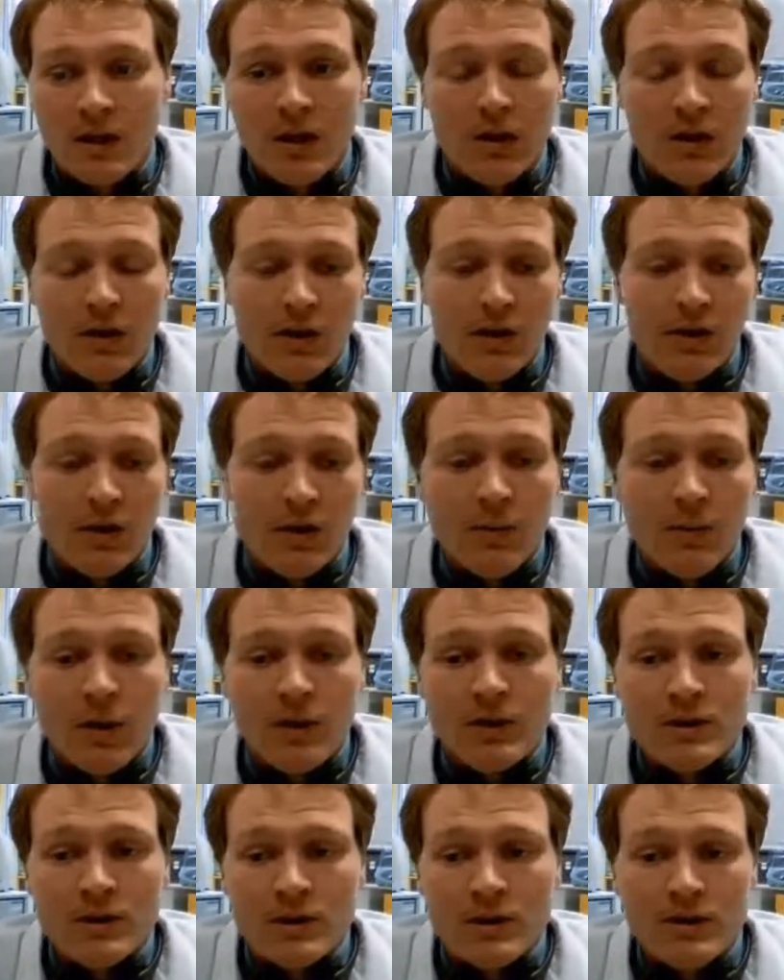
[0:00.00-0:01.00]
the
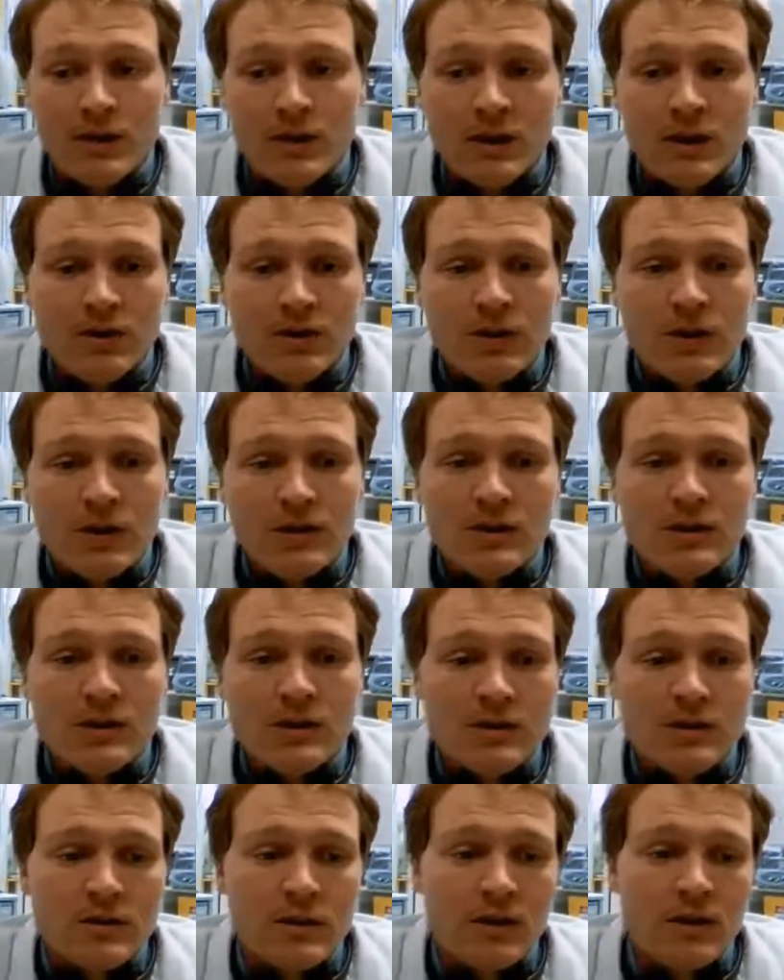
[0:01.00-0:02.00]
components of interest
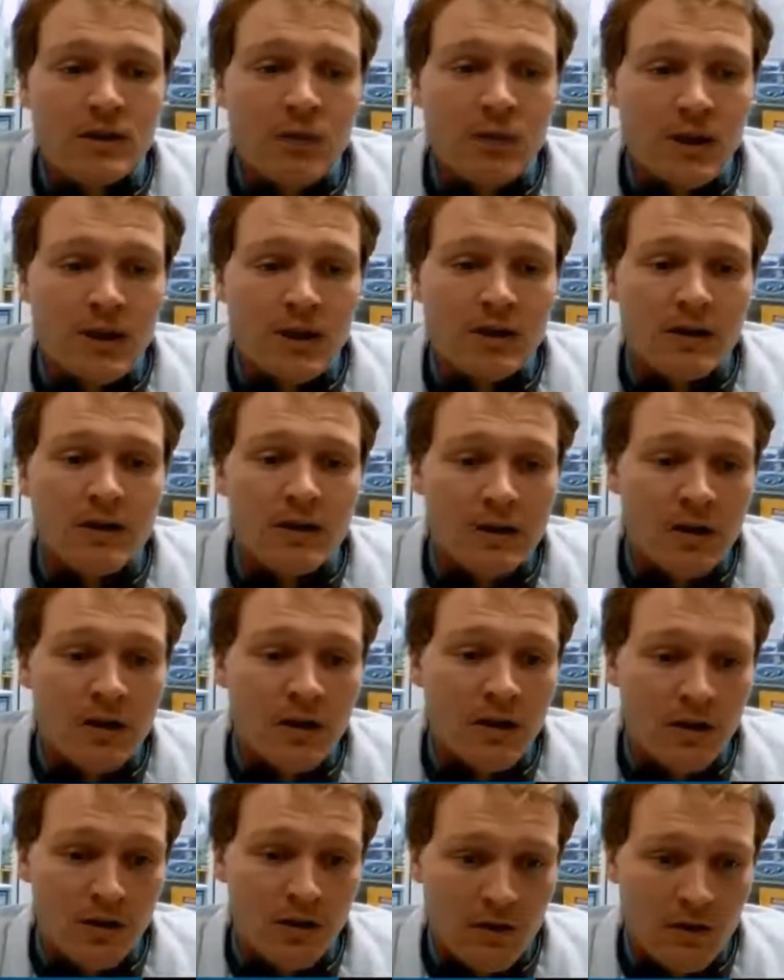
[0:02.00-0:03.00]
so that we can
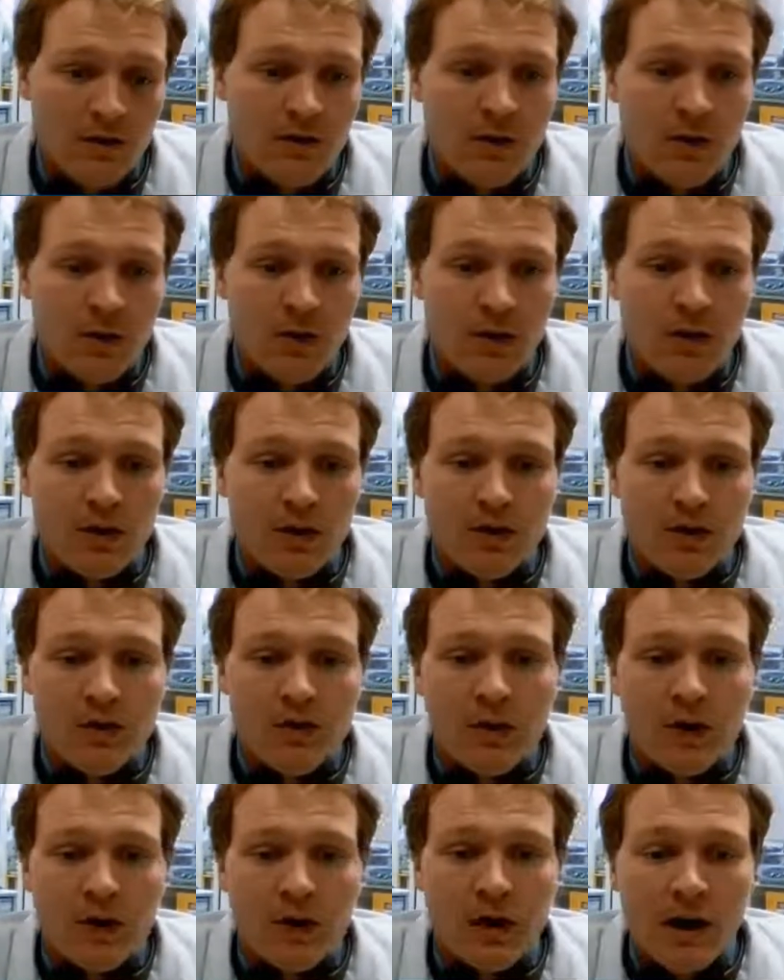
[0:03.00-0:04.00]
further
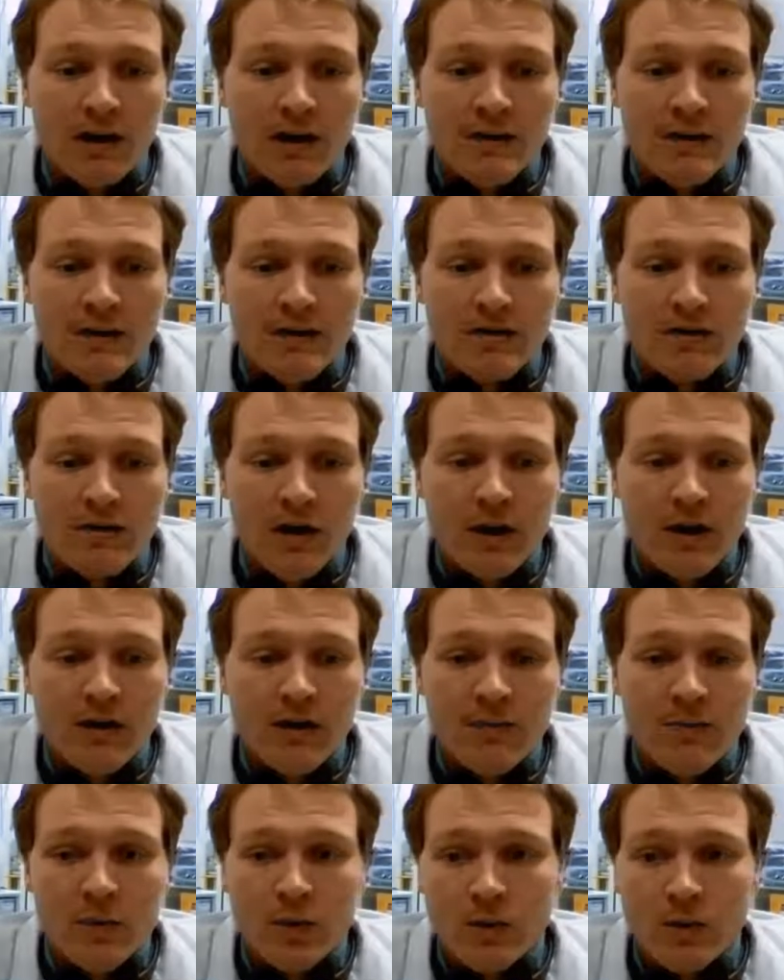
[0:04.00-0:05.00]
identify
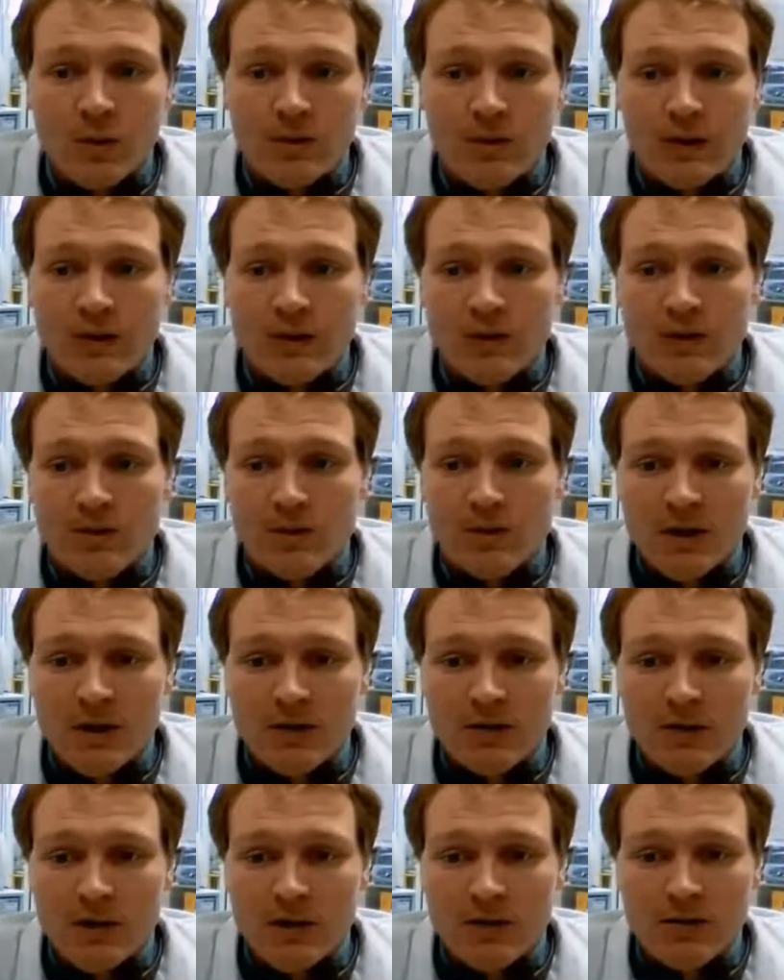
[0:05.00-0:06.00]
them or test them
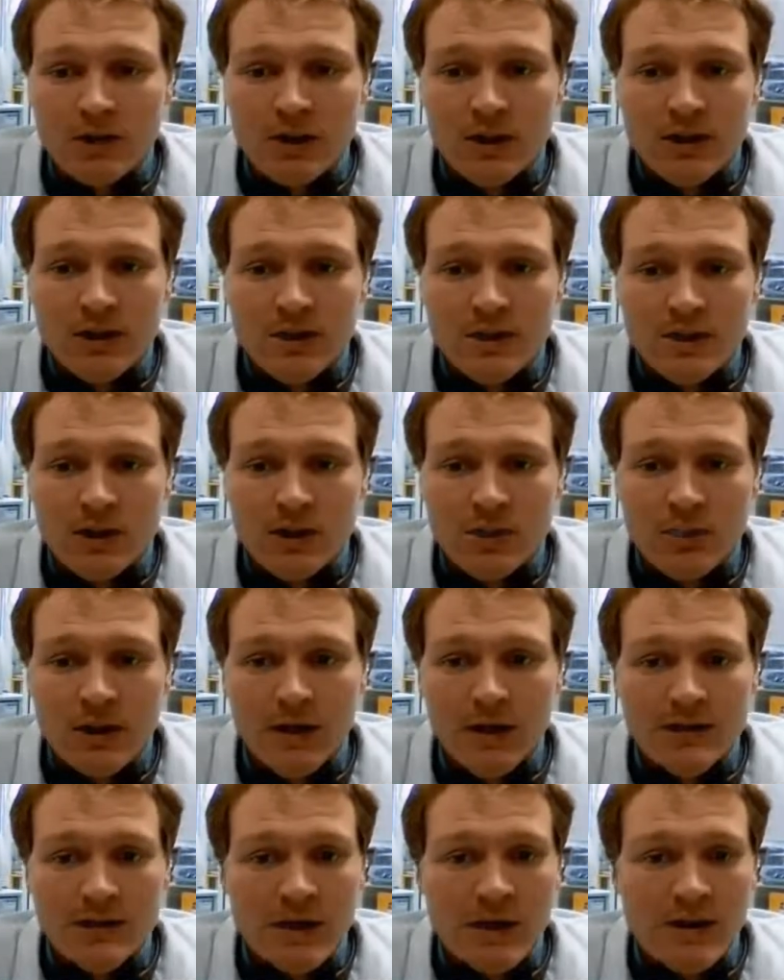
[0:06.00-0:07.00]
individually in
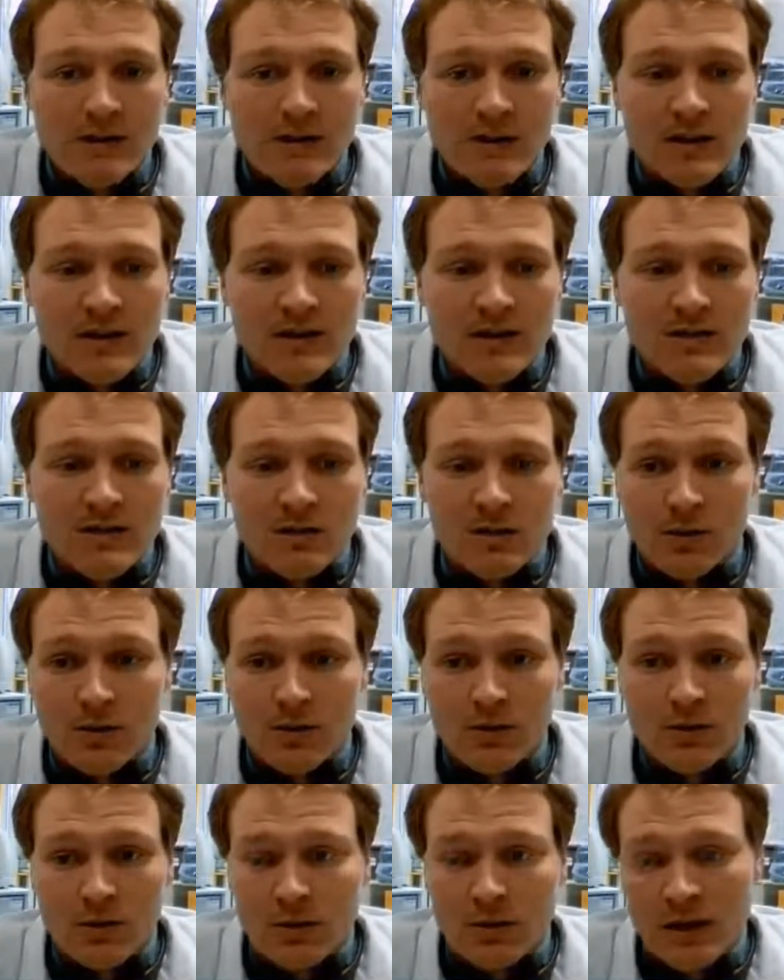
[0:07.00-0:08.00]
cell-based assays
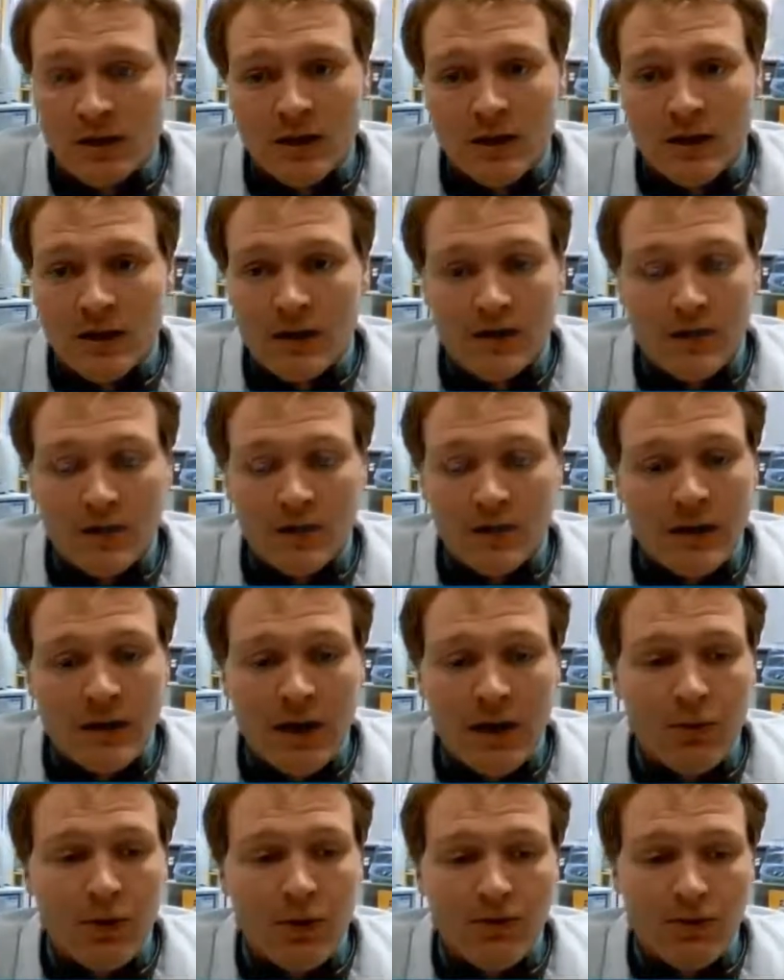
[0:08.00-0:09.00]
or
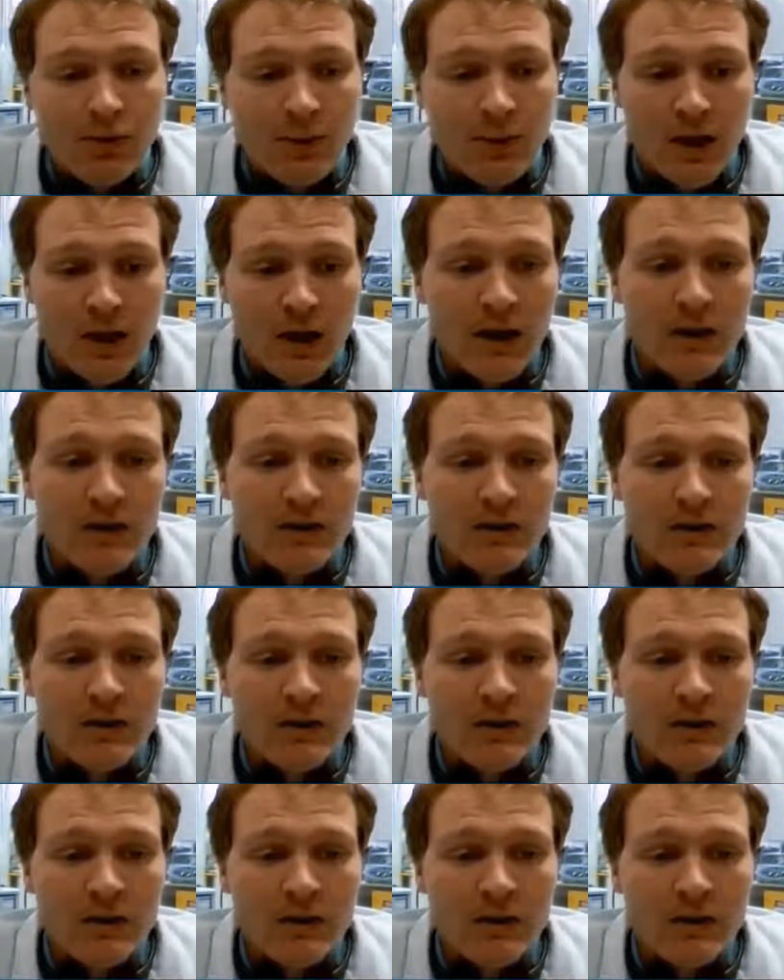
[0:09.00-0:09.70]
however we like.